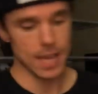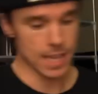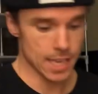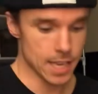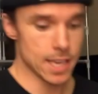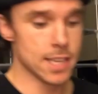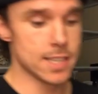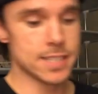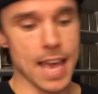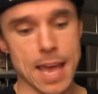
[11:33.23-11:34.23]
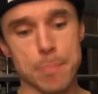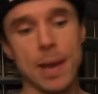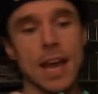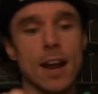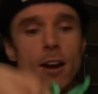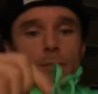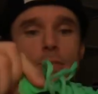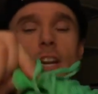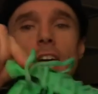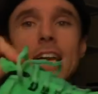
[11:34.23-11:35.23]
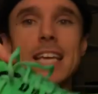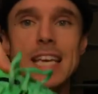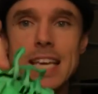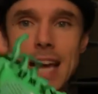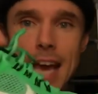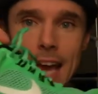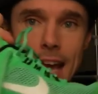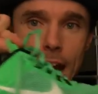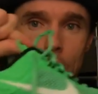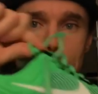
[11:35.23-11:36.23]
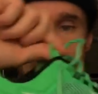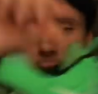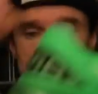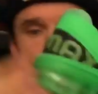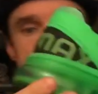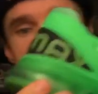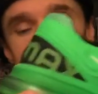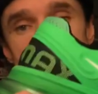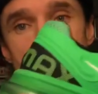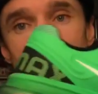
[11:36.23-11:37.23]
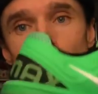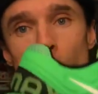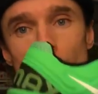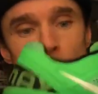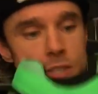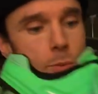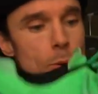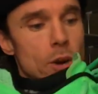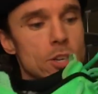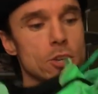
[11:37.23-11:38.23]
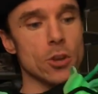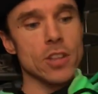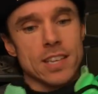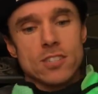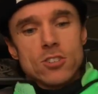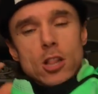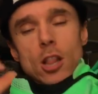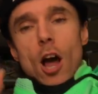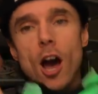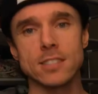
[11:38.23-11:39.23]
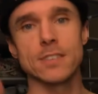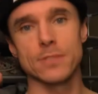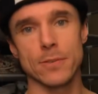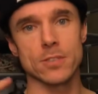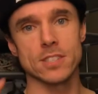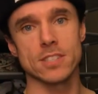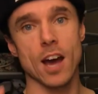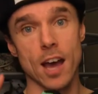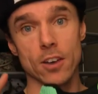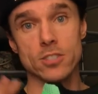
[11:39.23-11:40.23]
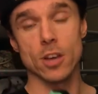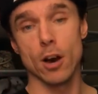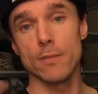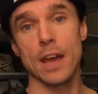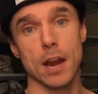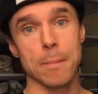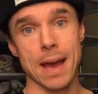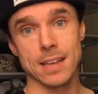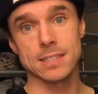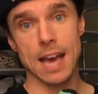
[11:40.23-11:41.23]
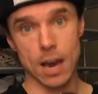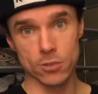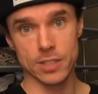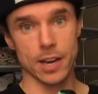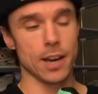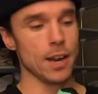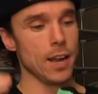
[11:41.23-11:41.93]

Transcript: is a pair of Nike Air Max. Now, the reason we wanted to show you this, there's lots of different styles of Air Max out there.